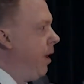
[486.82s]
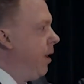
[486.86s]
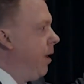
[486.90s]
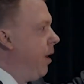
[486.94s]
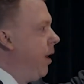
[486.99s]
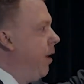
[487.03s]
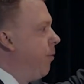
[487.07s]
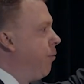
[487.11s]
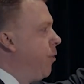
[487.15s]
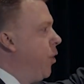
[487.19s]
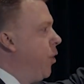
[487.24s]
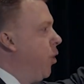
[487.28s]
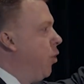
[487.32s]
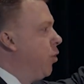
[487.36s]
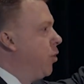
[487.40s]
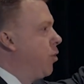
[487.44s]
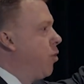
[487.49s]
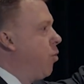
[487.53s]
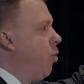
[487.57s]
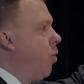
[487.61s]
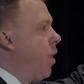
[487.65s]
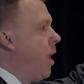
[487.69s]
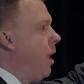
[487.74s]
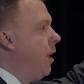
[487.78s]
if we hold
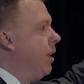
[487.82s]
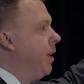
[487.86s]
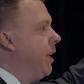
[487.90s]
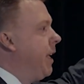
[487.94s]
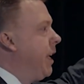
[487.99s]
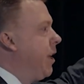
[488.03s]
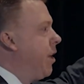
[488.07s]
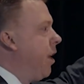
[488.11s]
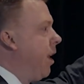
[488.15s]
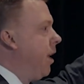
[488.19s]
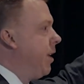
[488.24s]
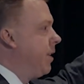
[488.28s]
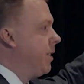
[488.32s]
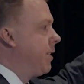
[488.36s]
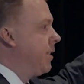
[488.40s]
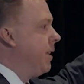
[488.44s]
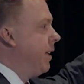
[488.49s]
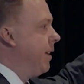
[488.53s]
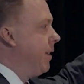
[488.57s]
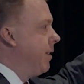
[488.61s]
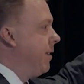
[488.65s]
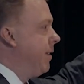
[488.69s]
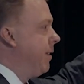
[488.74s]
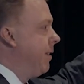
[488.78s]
quality
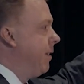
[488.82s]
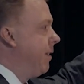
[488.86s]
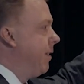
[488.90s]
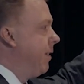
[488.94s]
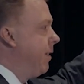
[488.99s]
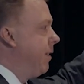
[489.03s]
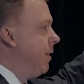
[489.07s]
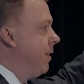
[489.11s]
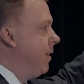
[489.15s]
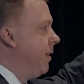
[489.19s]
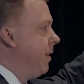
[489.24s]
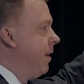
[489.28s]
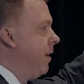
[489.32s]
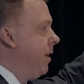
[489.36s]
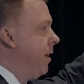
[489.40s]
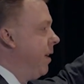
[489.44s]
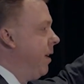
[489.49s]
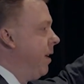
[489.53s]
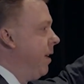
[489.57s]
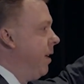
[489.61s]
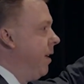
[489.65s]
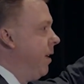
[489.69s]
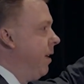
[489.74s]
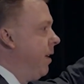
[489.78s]
constant,
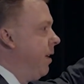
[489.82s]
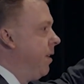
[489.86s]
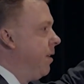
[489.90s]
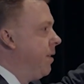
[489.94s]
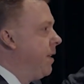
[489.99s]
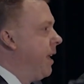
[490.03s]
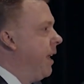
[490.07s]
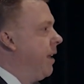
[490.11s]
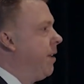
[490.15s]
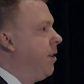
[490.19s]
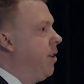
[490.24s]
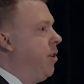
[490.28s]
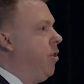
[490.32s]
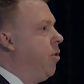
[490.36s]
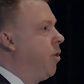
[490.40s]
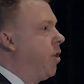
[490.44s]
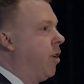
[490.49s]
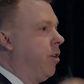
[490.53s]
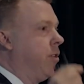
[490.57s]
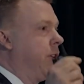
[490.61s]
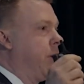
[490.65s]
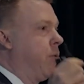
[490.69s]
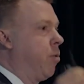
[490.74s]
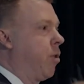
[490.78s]
that you can
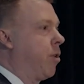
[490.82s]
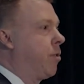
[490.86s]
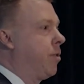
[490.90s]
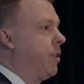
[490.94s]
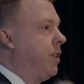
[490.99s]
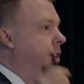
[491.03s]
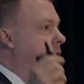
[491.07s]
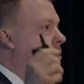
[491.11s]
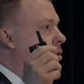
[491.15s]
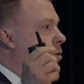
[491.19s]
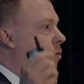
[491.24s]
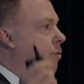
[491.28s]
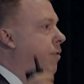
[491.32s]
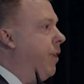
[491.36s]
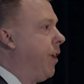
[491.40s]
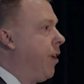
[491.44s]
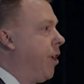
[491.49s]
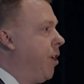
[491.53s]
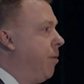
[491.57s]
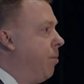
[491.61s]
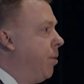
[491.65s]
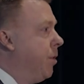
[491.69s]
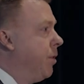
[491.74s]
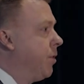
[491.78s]
only work with these two
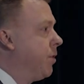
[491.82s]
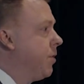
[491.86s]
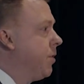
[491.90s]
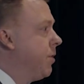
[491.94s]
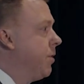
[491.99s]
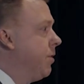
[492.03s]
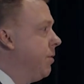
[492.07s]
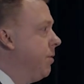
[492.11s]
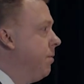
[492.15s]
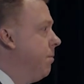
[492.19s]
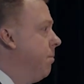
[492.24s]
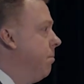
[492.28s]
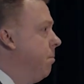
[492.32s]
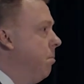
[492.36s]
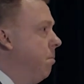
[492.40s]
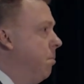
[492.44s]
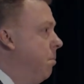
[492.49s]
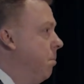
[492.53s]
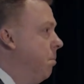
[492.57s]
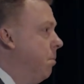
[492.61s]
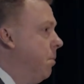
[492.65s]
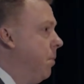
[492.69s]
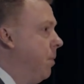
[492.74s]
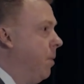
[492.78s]
variables?
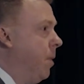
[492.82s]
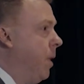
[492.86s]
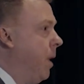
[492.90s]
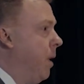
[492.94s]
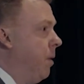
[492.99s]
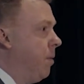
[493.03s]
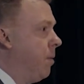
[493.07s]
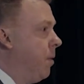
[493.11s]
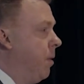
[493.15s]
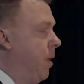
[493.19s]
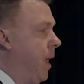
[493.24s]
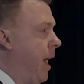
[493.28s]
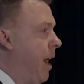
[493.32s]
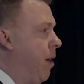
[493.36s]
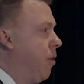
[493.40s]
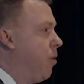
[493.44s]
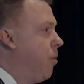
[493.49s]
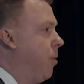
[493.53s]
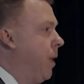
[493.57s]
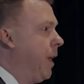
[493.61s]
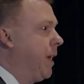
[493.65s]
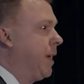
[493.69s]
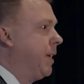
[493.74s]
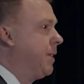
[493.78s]
How
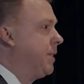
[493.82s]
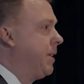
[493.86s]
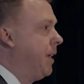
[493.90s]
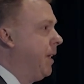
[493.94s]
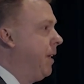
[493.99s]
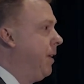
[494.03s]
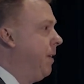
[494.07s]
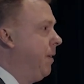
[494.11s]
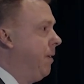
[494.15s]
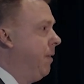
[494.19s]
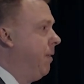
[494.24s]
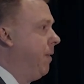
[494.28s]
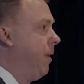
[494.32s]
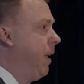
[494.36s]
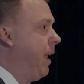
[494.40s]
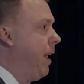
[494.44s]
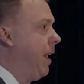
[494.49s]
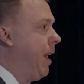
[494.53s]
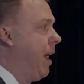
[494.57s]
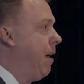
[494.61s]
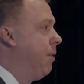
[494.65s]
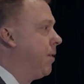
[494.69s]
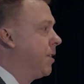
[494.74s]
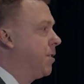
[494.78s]
quick is it and
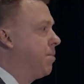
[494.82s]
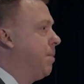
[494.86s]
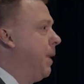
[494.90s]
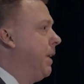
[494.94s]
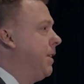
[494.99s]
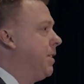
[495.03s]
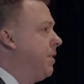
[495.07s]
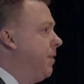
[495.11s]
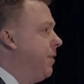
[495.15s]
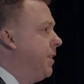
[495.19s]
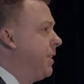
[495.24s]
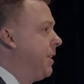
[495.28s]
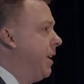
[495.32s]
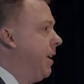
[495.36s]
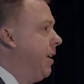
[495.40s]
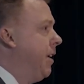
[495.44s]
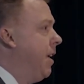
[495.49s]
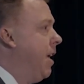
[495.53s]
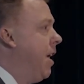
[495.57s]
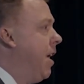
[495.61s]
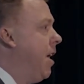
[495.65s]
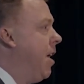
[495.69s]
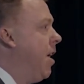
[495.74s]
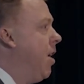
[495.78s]
how expensive is it?
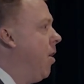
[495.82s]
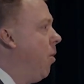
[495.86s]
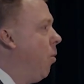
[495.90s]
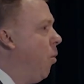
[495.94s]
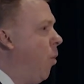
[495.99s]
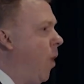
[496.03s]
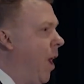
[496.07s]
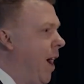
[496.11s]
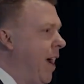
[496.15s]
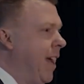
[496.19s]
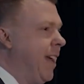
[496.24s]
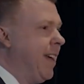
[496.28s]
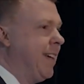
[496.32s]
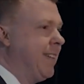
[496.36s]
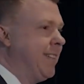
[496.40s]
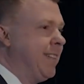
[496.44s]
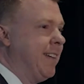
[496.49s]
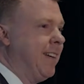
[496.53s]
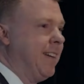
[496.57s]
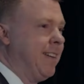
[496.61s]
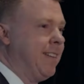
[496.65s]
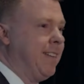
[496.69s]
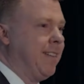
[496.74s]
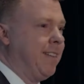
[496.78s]
Why is
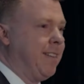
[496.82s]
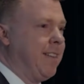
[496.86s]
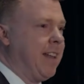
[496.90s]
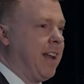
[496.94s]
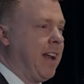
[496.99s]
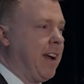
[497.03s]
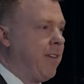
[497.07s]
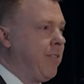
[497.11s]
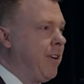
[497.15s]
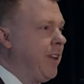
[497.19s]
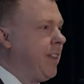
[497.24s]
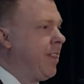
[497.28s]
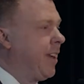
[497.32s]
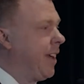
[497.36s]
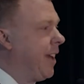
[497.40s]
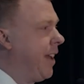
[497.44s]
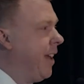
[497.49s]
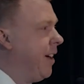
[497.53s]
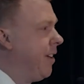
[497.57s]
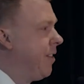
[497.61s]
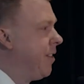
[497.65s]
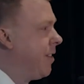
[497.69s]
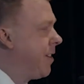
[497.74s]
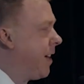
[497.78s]
it that everything in
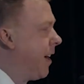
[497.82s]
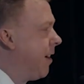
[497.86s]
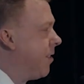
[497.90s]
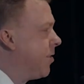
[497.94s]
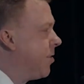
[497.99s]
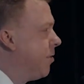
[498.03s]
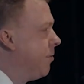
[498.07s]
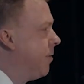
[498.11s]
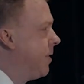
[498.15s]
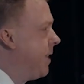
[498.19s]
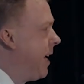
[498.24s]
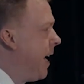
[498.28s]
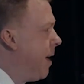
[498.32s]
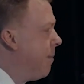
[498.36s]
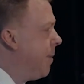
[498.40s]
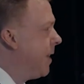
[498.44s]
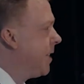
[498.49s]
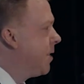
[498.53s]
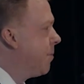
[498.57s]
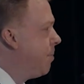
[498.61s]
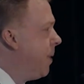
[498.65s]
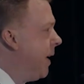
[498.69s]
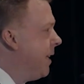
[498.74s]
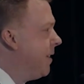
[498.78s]
healthcare is so damn
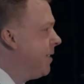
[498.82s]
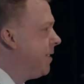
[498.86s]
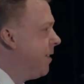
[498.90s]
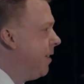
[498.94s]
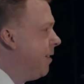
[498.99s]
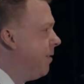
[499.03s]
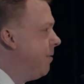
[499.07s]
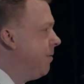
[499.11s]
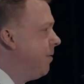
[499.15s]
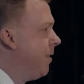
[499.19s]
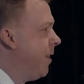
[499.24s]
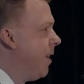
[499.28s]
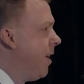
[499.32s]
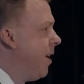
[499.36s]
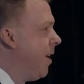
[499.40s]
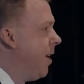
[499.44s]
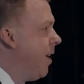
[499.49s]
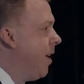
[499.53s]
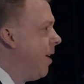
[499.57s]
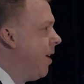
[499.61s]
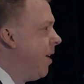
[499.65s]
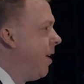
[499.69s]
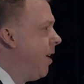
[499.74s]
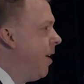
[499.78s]
expensive
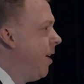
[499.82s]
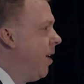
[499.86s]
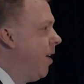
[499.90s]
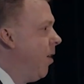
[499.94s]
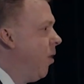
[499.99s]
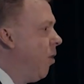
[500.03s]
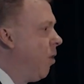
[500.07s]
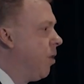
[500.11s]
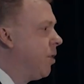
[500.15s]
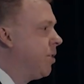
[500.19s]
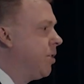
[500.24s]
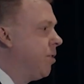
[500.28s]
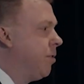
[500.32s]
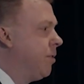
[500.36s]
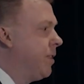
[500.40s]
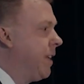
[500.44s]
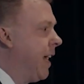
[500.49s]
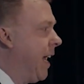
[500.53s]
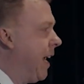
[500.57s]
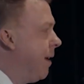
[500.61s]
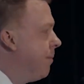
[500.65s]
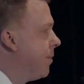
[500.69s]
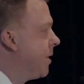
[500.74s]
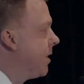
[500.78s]
or so
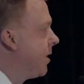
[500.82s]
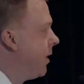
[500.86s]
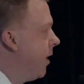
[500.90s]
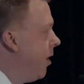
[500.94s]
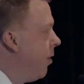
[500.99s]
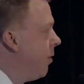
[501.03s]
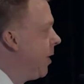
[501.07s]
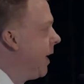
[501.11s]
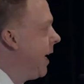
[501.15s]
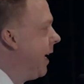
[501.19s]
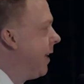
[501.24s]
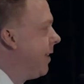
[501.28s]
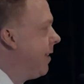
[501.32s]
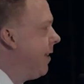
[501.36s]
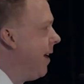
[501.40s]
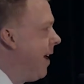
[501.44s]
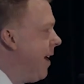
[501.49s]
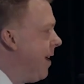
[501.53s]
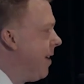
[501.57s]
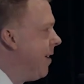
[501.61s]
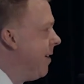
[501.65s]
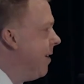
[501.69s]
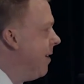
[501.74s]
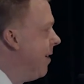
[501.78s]
damn slow to get
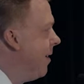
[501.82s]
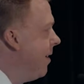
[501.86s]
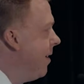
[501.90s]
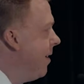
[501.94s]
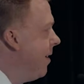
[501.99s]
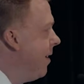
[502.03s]
done?